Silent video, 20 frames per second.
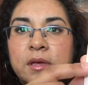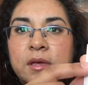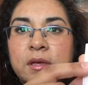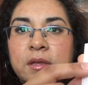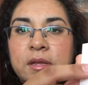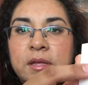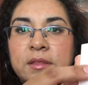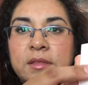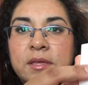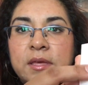
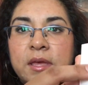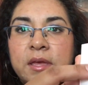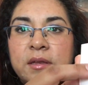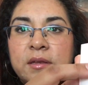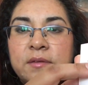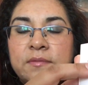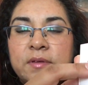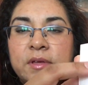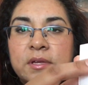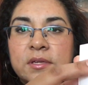and at the
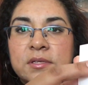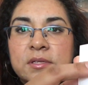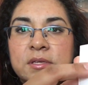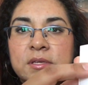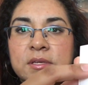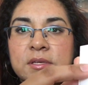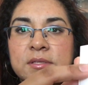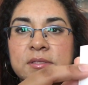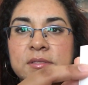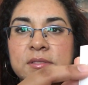end of it,
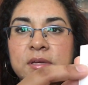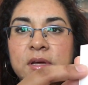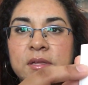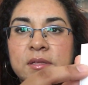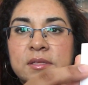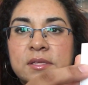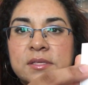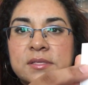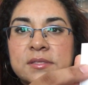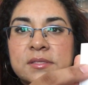it's
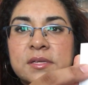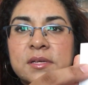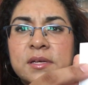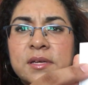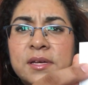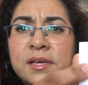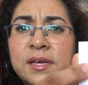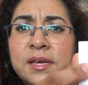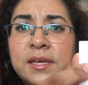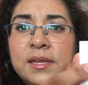got these
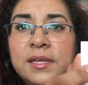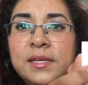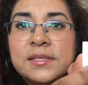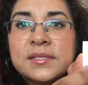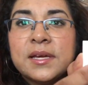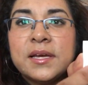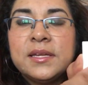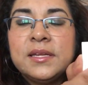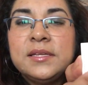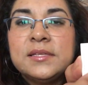tiny,
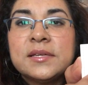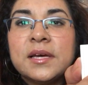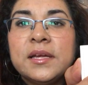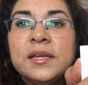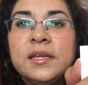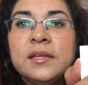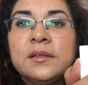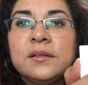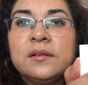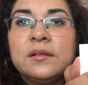tiny,
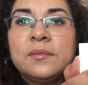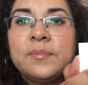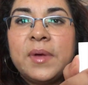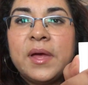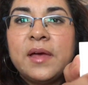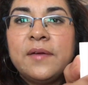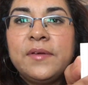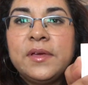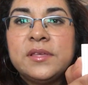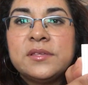tiny little
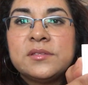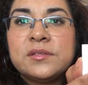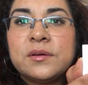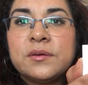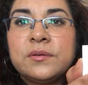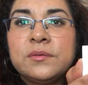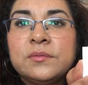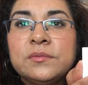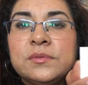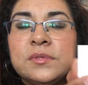pave
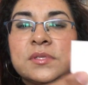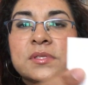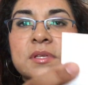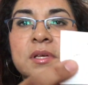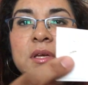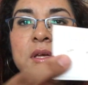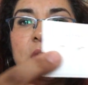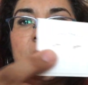stones.